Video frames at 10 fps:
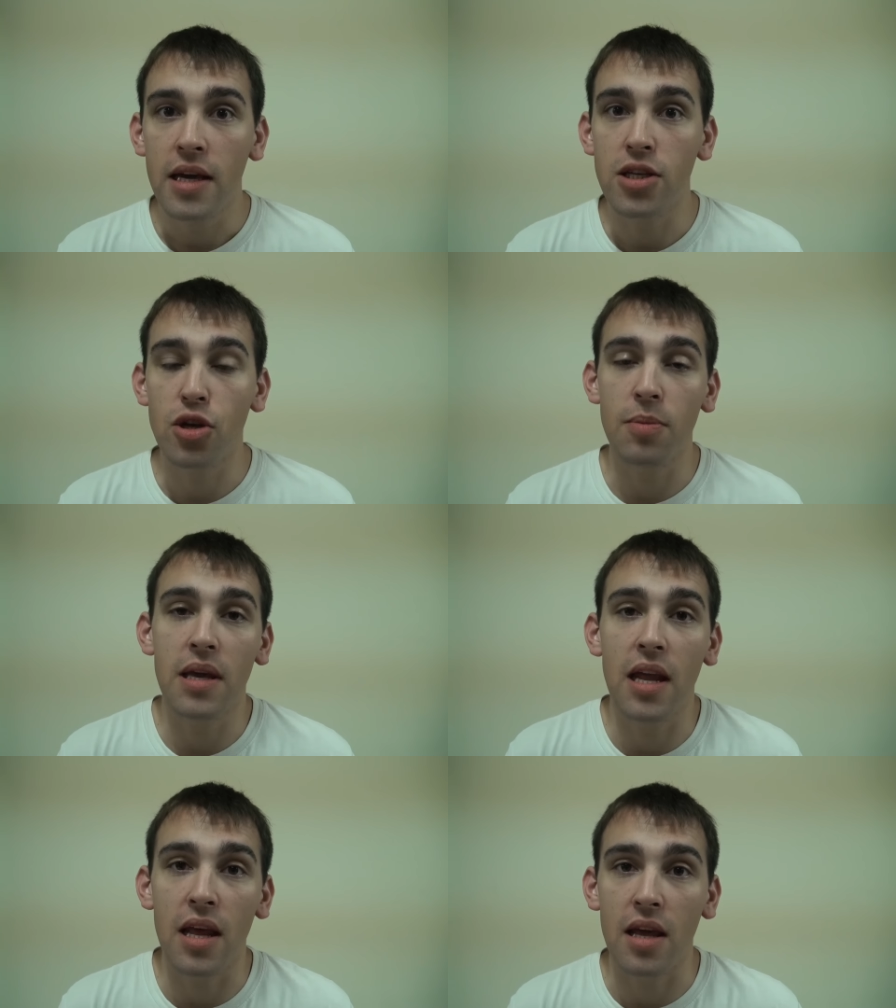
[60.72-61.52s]
He's gonna
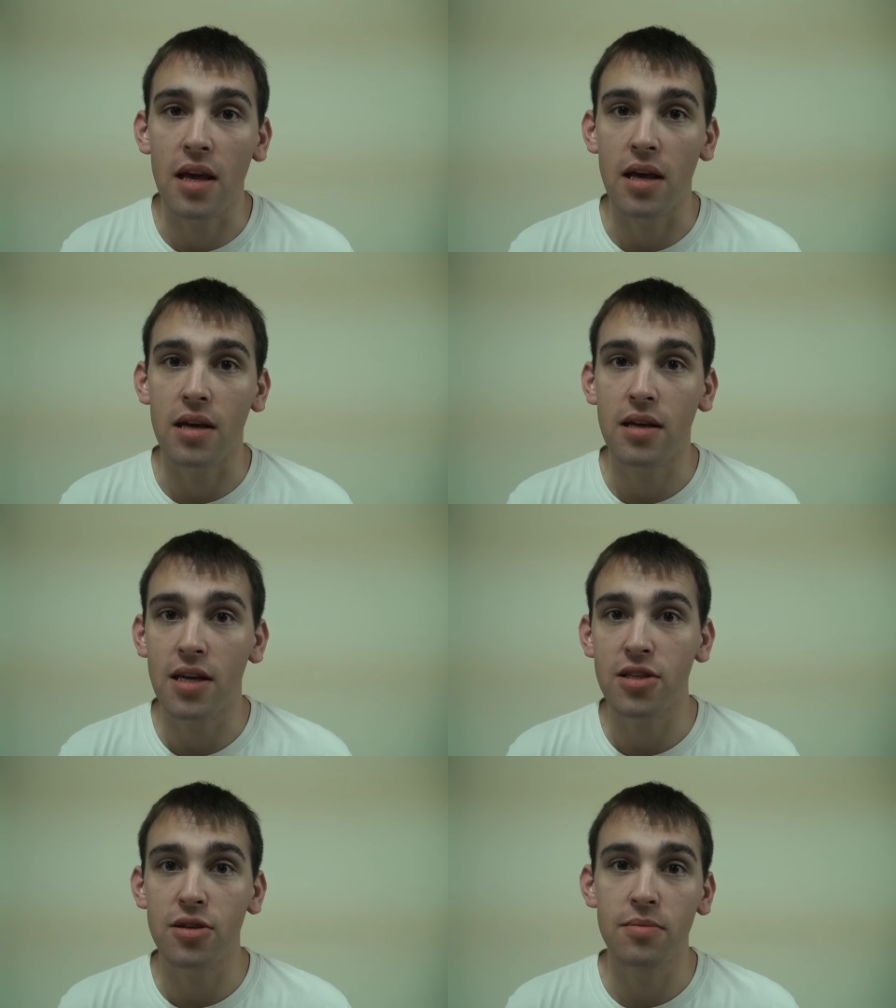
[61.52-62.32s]
be getting a
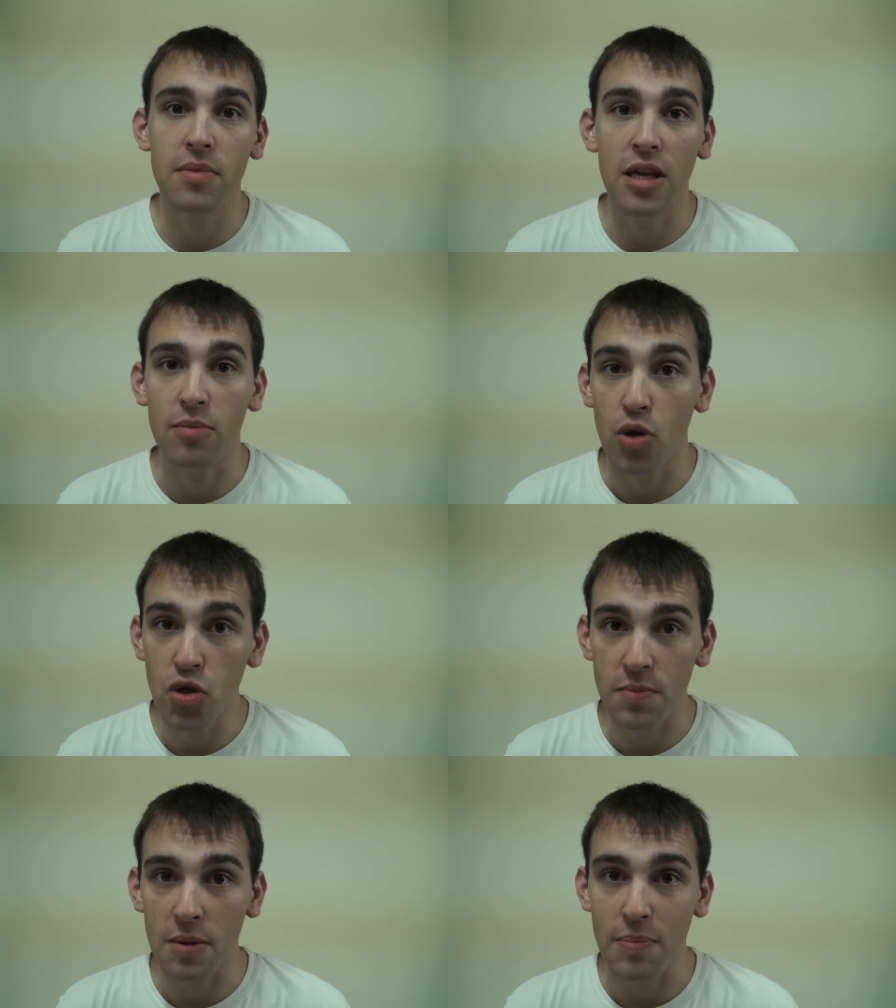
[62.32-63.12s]
custom
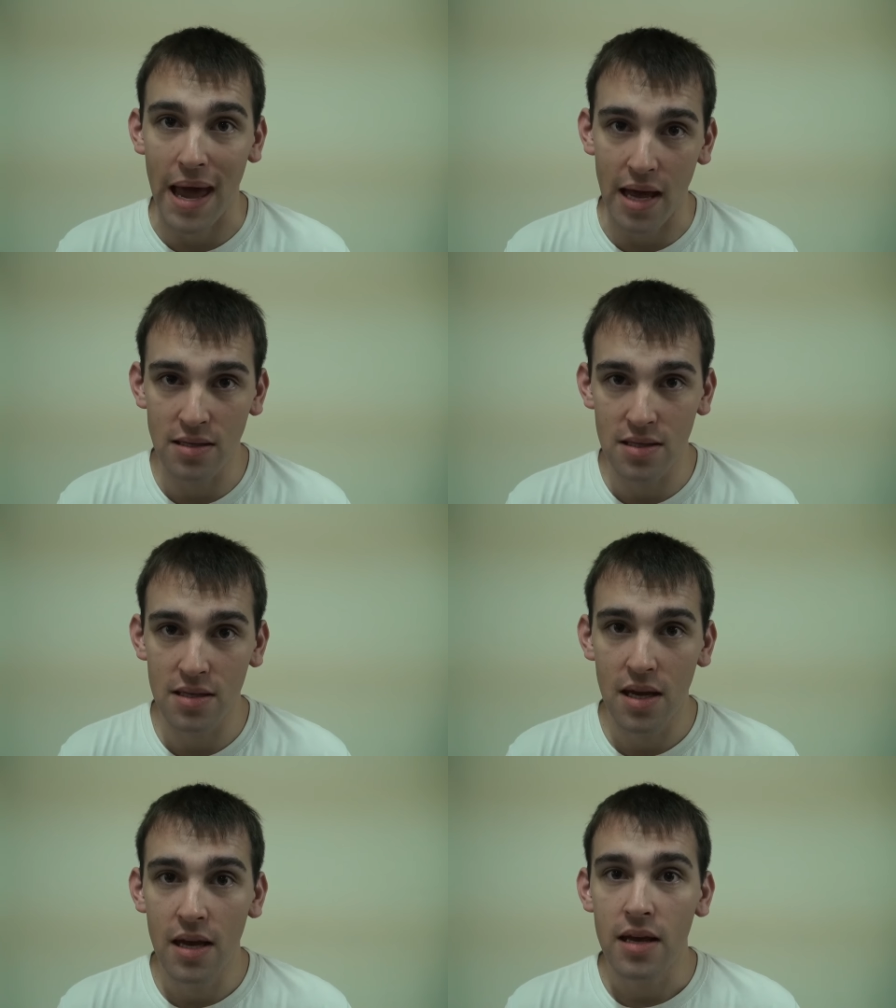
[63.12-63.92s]
amusement
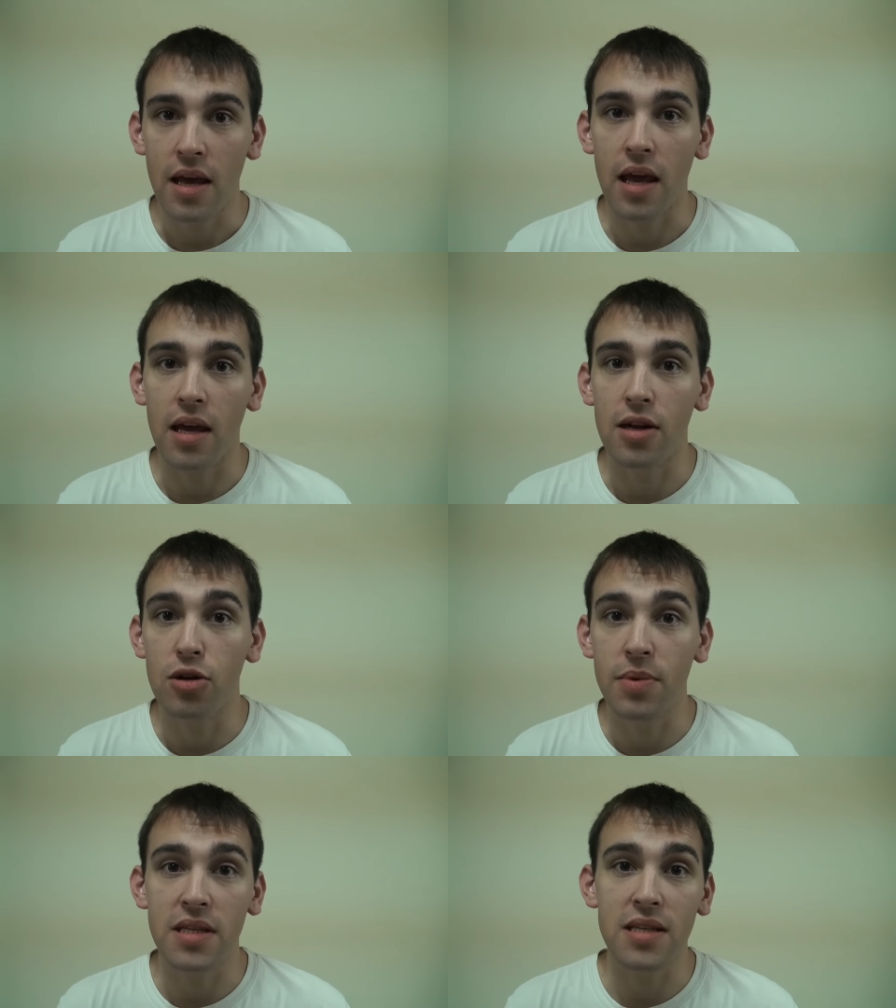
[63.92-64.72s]
pass, and
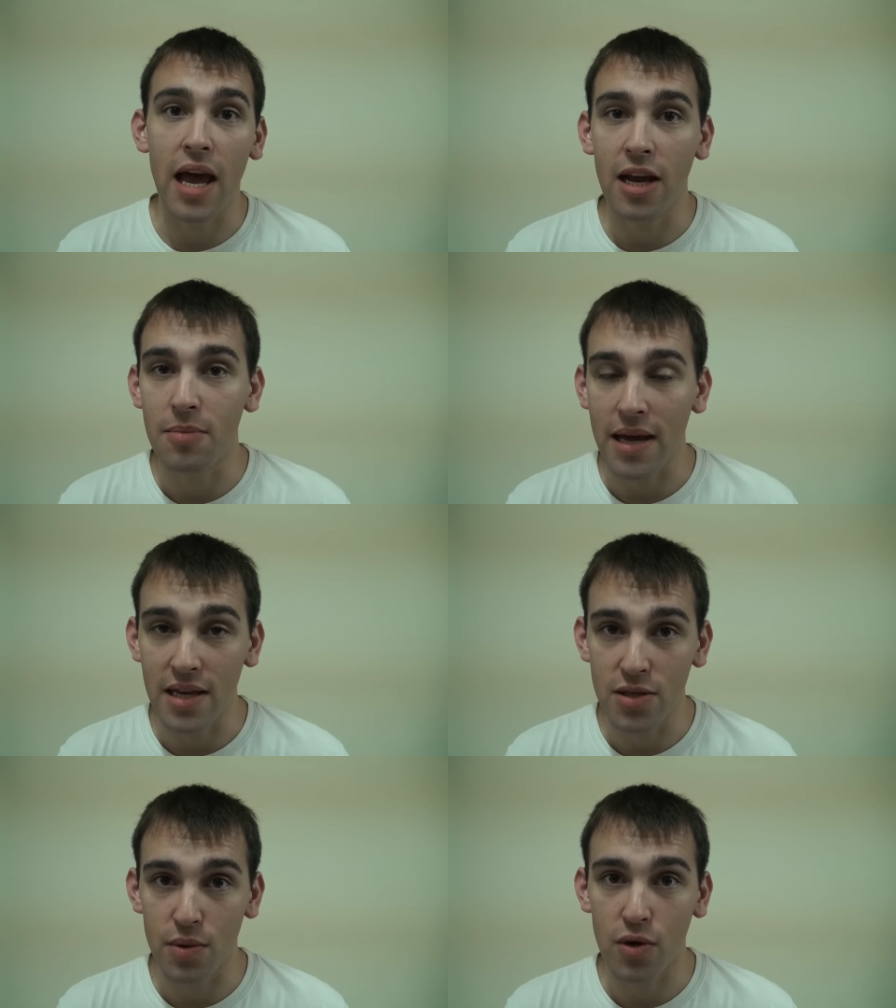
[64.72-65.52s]
it'll be signed by
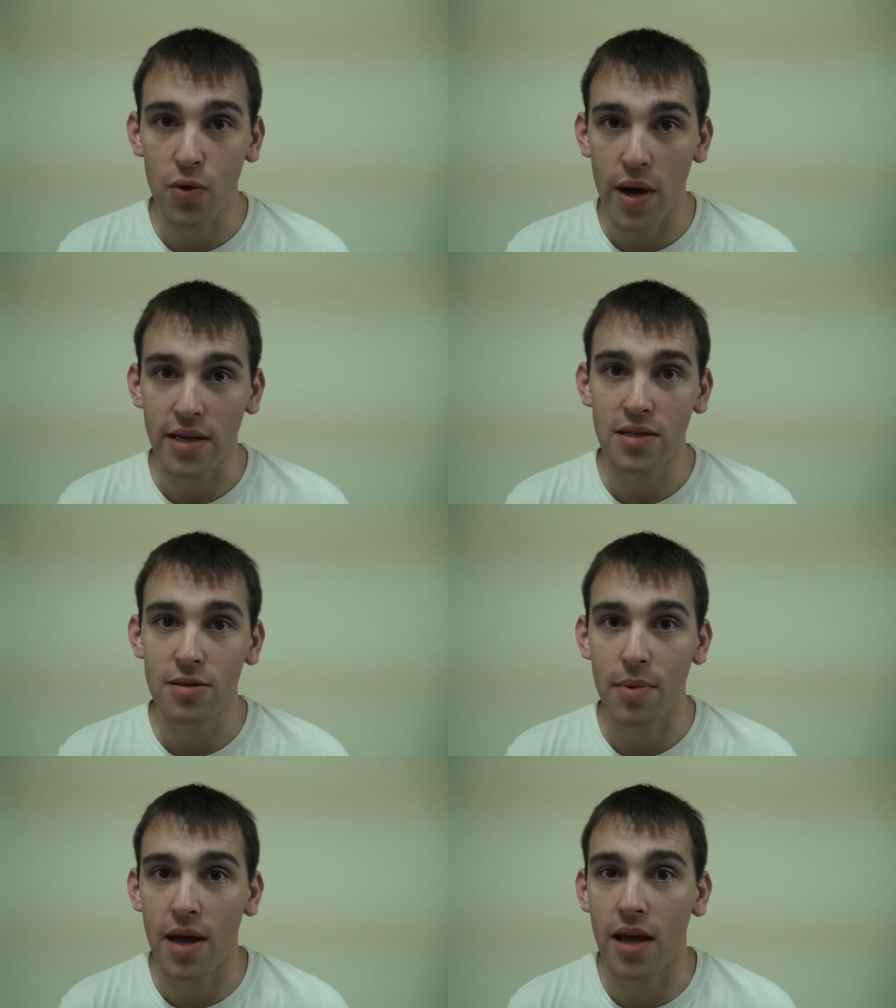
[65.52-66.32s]
his
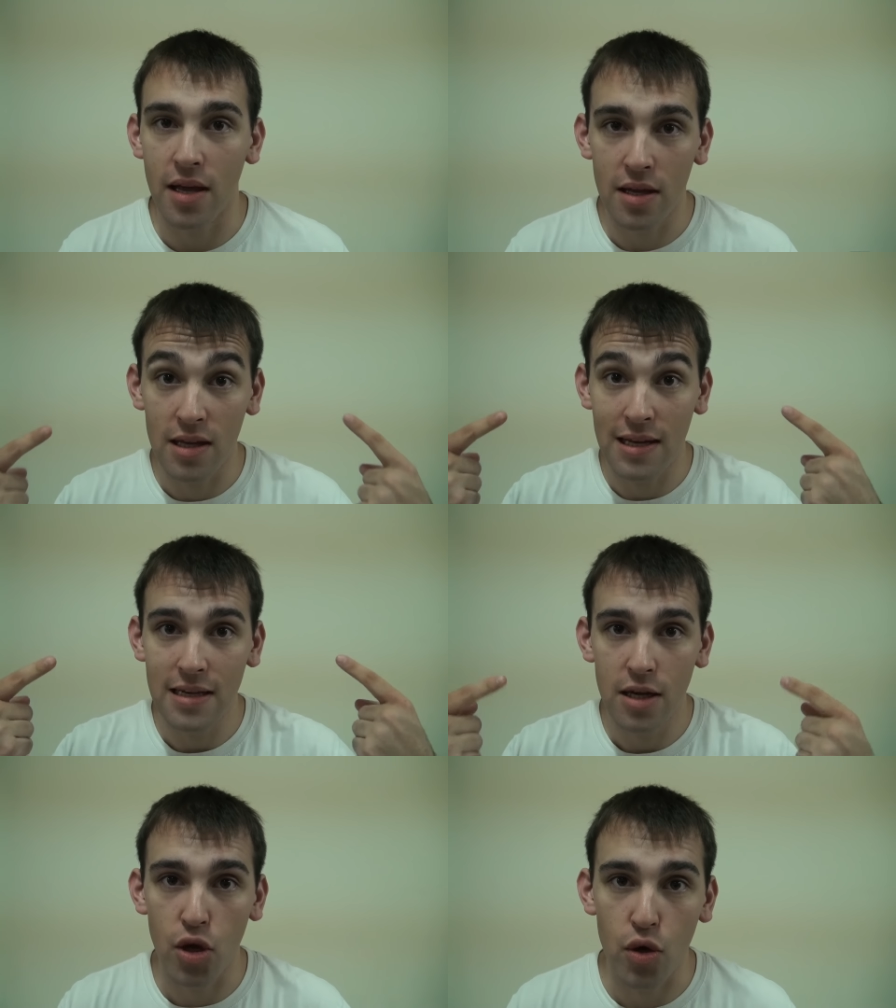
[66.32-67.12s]
request by
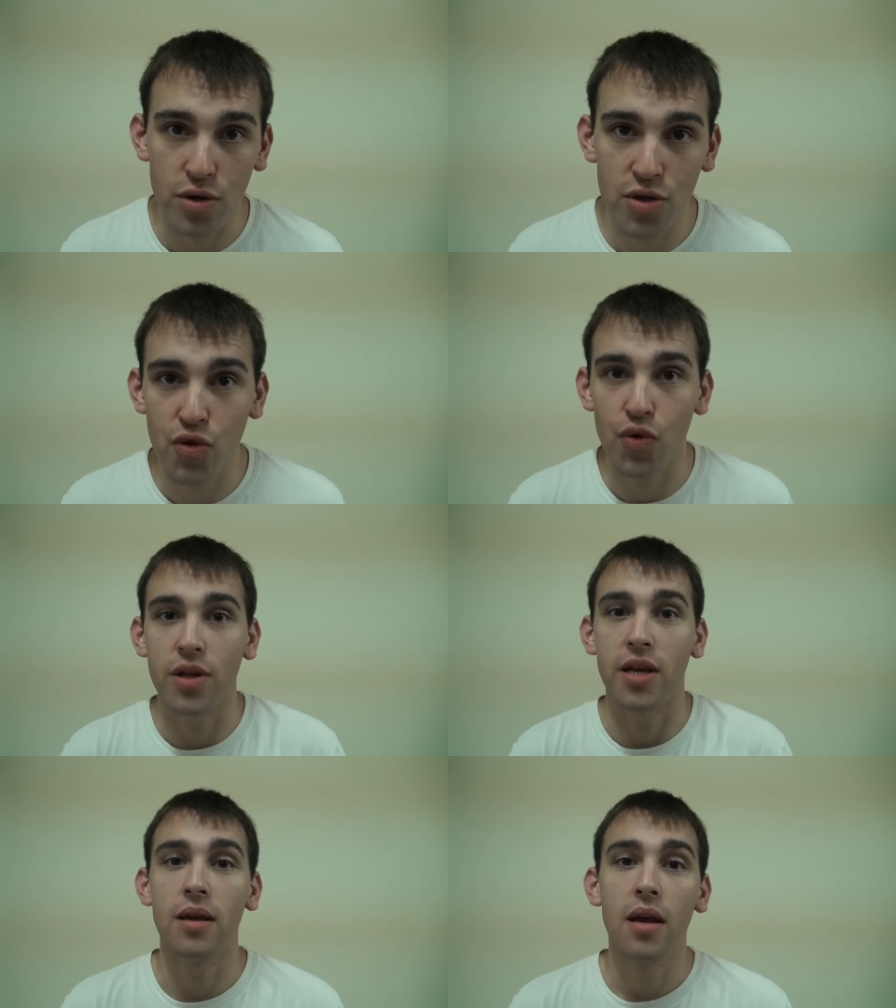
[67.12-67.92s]
yours
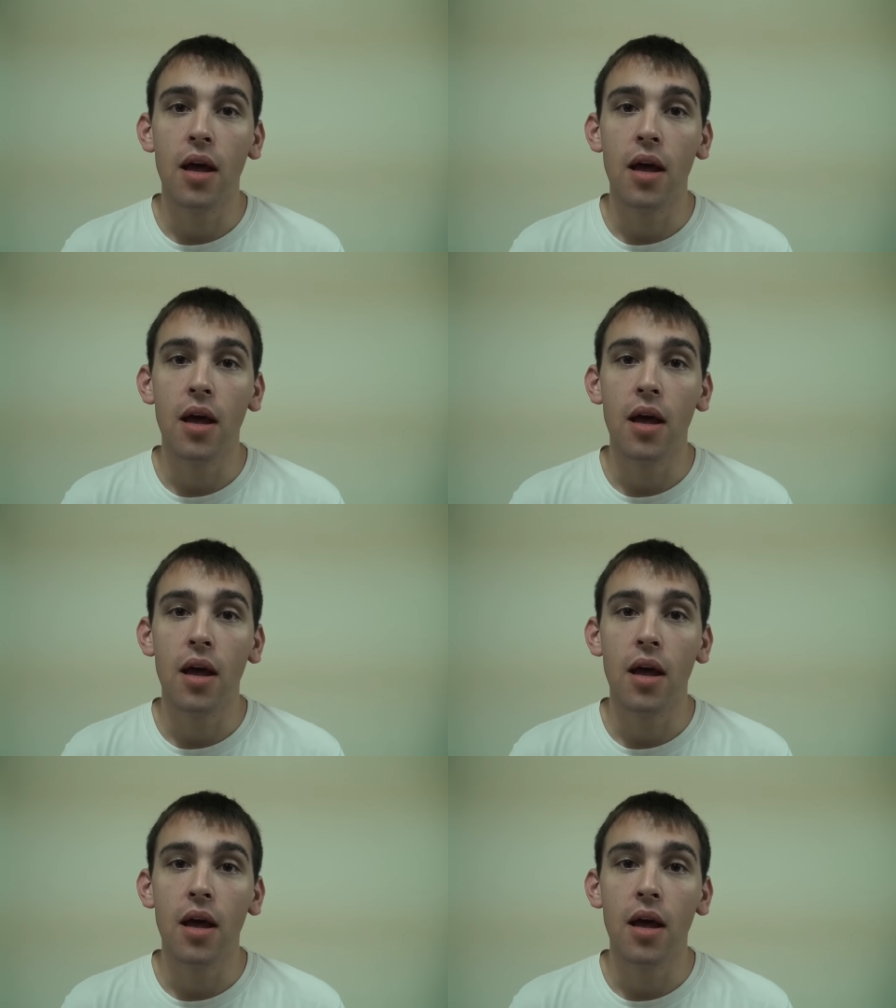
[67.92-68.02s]
truly.